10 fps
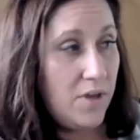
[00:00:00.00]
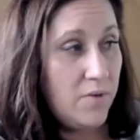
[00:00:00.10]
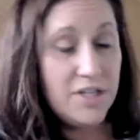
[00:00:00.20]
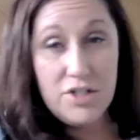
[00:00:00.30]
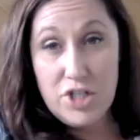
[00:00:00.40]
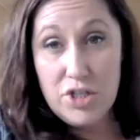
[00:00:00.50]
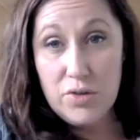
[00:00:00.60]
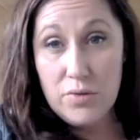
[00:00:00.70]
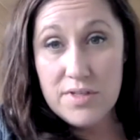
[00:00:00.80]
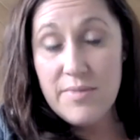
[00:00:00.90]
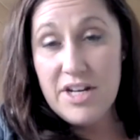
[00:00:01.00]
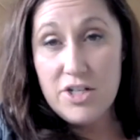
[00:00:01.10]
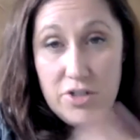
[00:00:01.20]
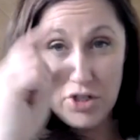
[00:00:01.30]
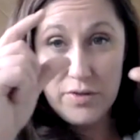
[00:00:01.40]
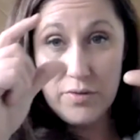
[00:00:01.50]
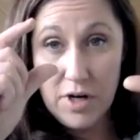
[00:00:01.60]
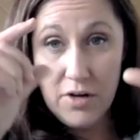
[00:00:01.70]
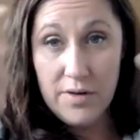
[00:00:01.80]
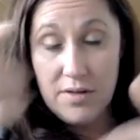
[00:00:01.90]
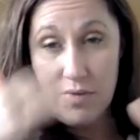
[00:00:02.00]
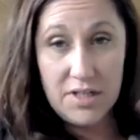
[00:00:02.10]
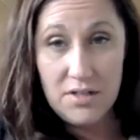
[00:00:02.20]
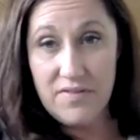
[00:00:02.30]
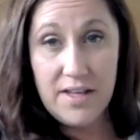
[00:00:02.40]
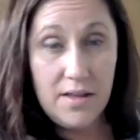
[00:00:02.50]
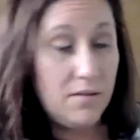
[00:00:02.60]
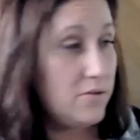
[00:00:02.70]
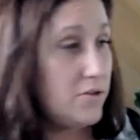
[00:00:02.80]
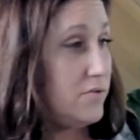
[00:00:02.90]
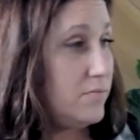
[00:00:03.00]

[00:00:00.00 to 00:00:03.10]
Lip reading: we could do two. Somebody could do two in a row, and then we can divide that up too.